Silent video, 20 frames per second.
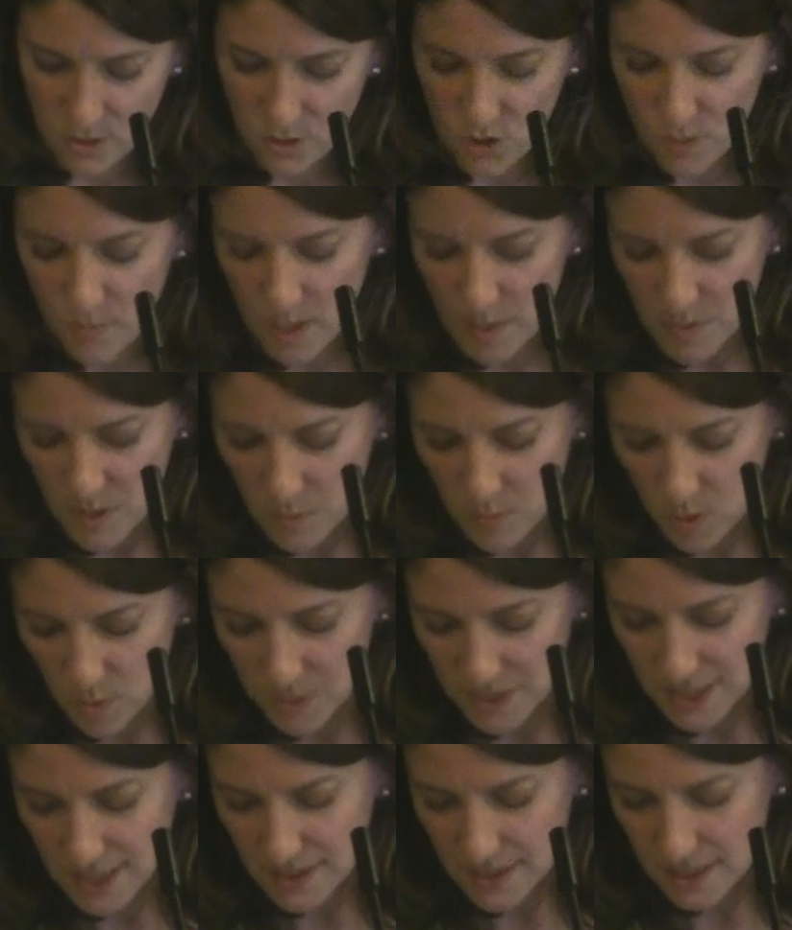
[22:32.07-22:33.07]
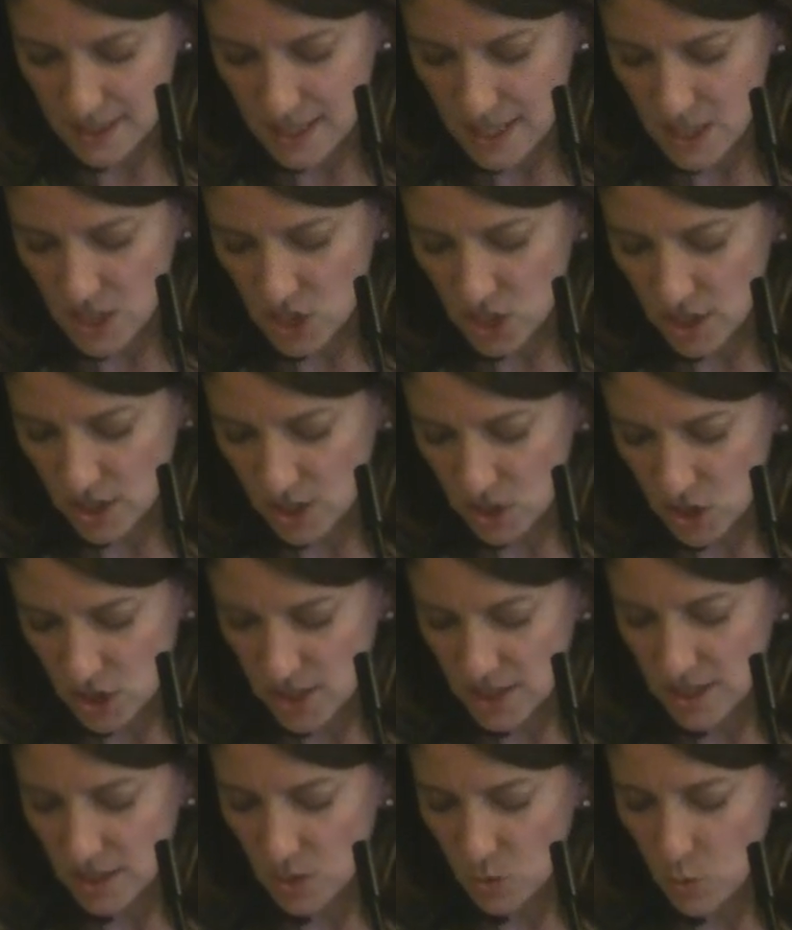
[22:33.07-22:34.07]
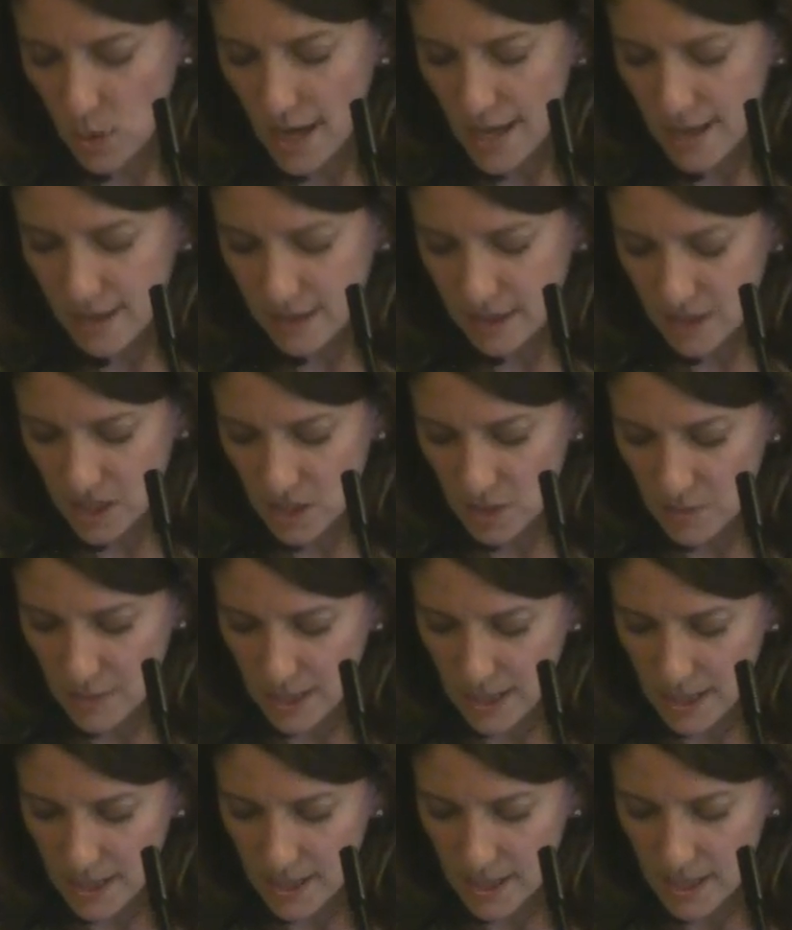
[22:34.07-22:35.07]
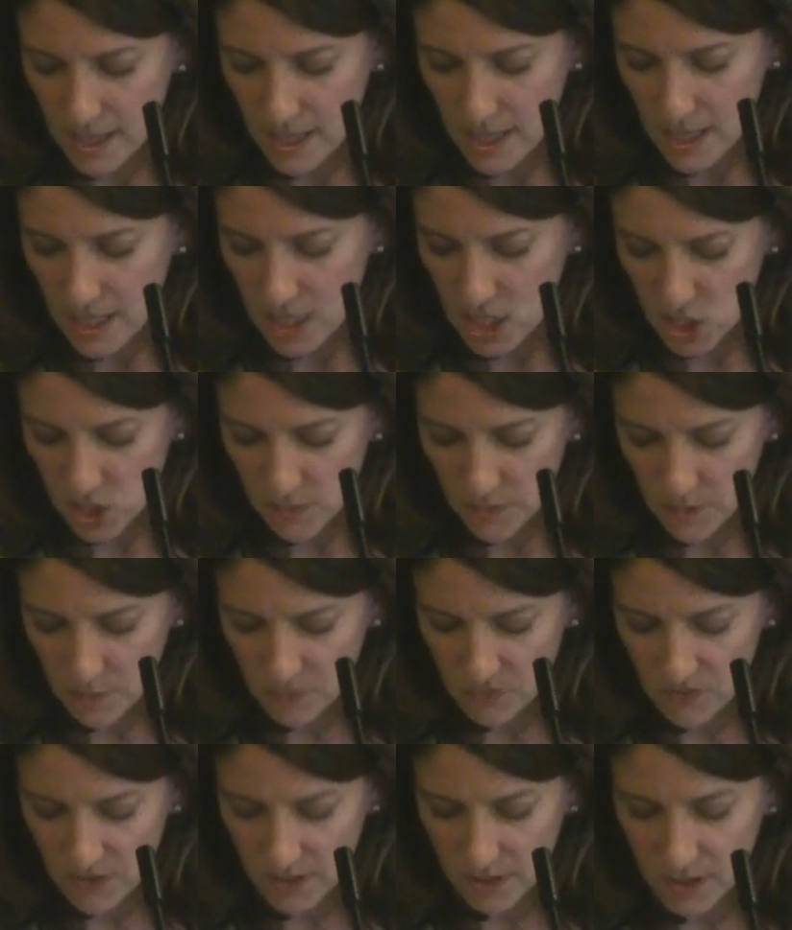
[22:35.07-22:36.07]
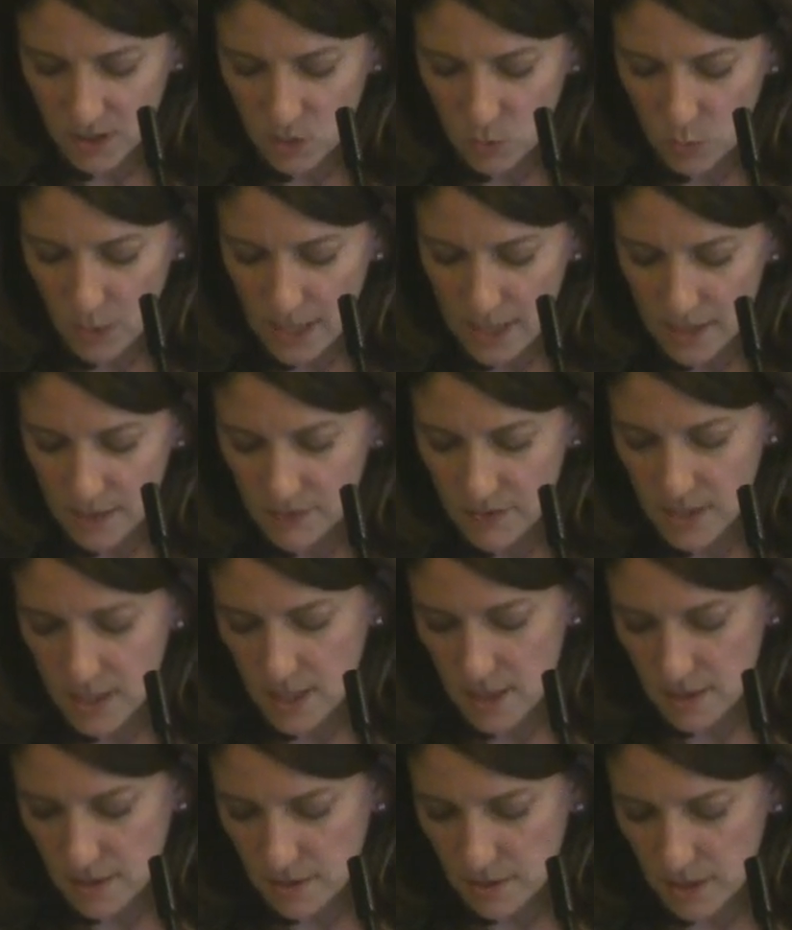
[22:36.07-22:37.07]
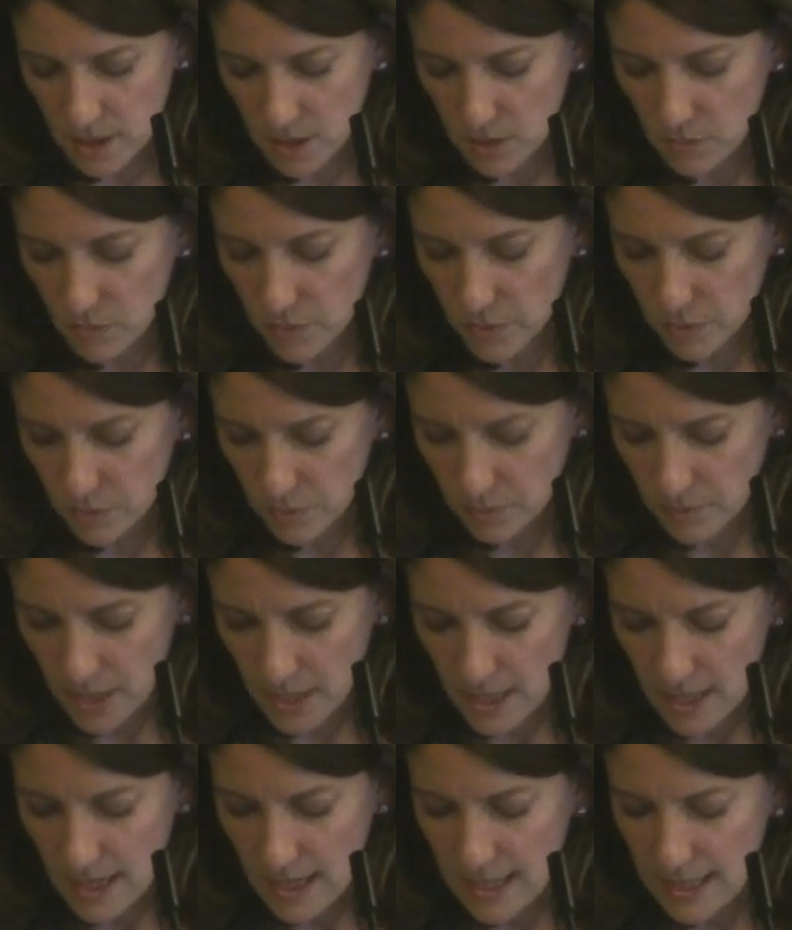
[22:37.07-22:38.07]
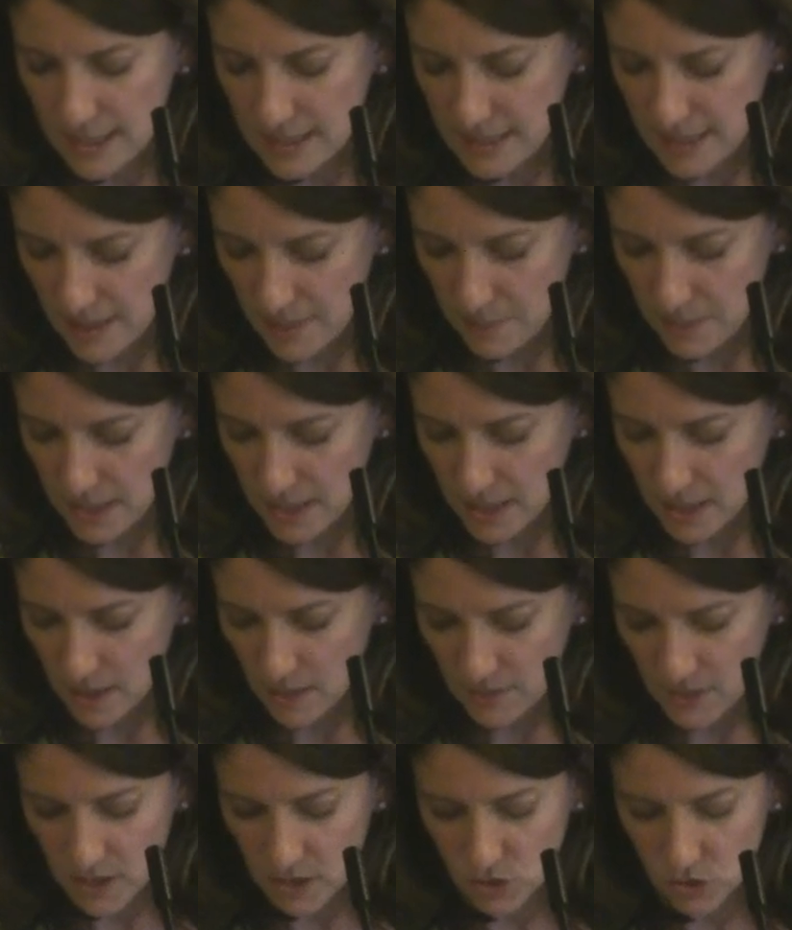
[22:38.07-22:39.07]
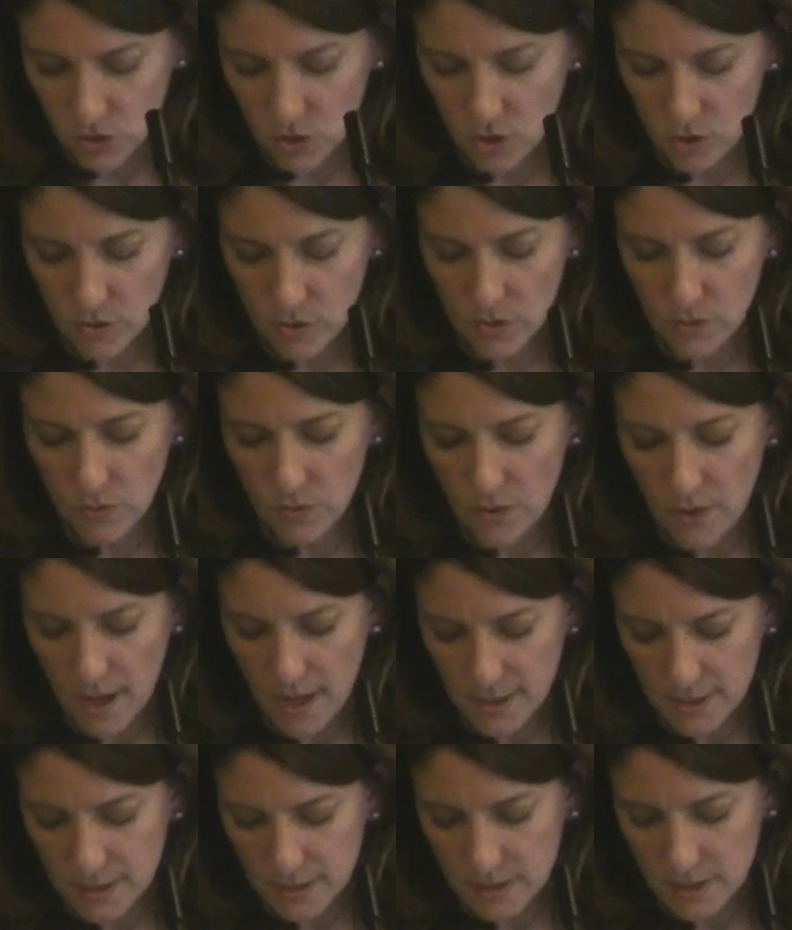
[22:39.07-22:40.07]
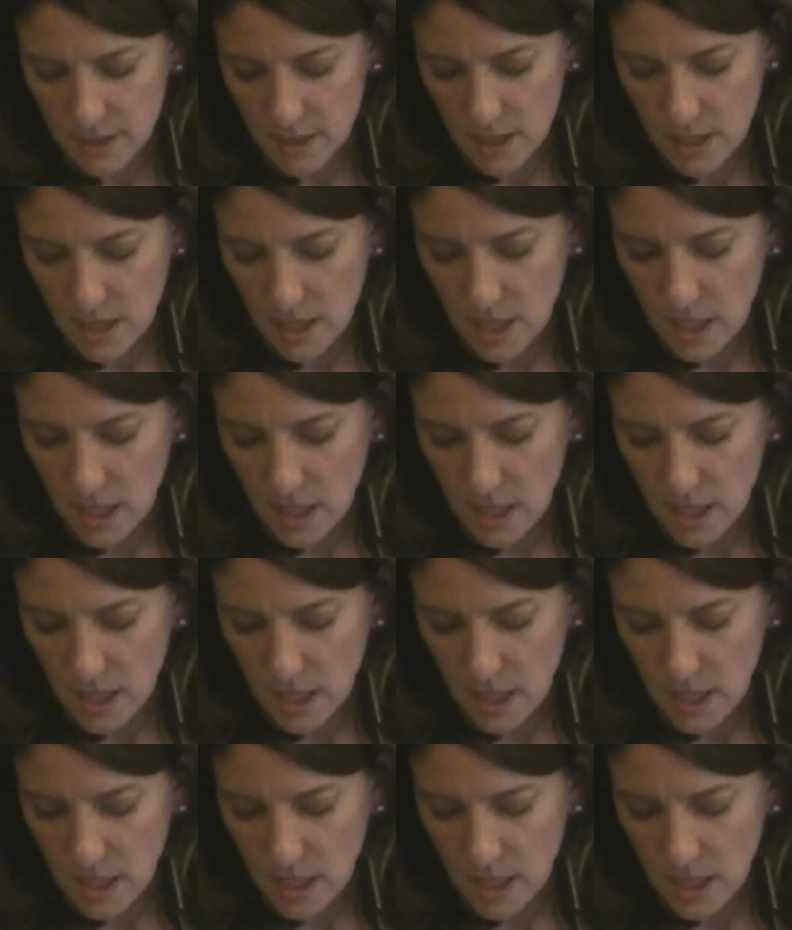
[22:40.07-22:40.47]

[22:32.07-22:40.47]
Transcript: Or there might be a moment's hesitation. She'd sit quietly nearby, each of them feeling the weight of the other in the room and a dampening of his or her own thoughts